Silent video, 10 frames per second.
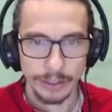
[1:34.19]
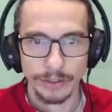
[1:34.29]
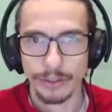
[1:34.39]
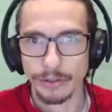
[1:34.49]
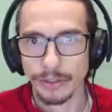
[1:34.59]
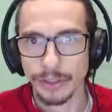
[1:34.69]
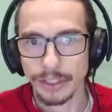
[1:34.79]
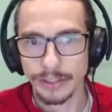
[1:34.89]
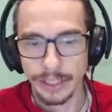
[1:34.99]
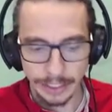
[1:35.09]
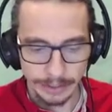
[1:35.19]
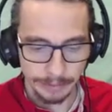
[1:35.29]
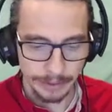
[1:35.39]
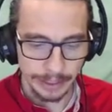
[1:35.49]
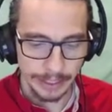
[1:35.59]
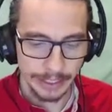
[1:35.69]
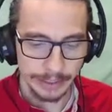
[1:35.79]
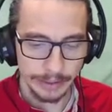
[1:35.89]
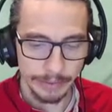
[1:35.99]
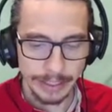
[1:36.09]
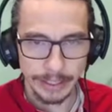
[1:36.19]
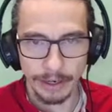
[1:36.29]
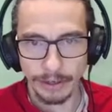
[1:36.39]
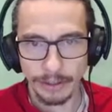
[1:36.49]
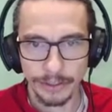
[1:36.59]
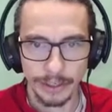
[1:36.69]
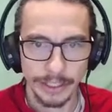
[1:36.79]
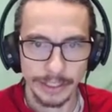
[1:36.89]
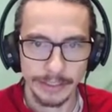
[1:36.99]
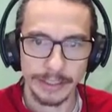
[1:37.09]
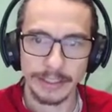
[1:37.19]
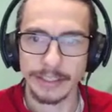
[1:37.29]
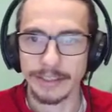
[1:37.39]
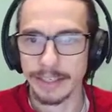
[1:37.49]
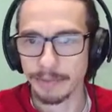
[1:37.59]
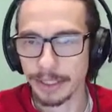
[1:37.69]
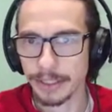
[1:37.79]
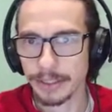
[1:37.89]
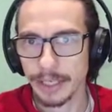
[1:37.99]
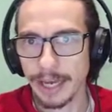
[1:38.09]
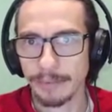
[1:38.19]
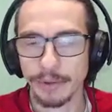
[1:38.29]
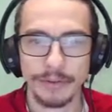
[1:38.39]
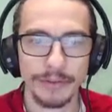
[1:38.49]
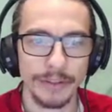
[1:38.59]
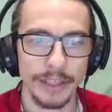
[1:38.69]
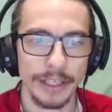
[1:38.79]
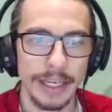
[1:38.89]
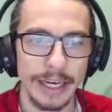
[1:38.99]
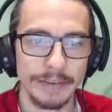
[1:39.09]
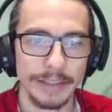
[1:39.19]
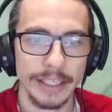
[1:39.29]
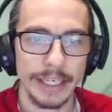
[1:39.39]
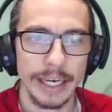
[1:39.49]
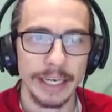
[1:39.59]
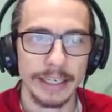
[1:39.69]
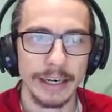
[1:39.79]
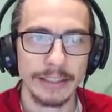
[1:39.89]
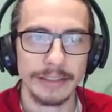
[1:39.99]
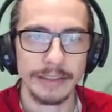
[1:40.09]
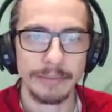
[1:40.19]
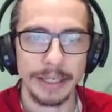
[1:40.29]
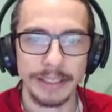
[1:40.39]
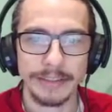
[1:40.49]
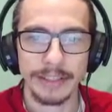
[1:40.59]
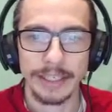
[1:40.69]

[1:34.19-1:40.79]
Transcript: So you could say something like, the red car started at 60 centimeters and moved to the left at a constant pace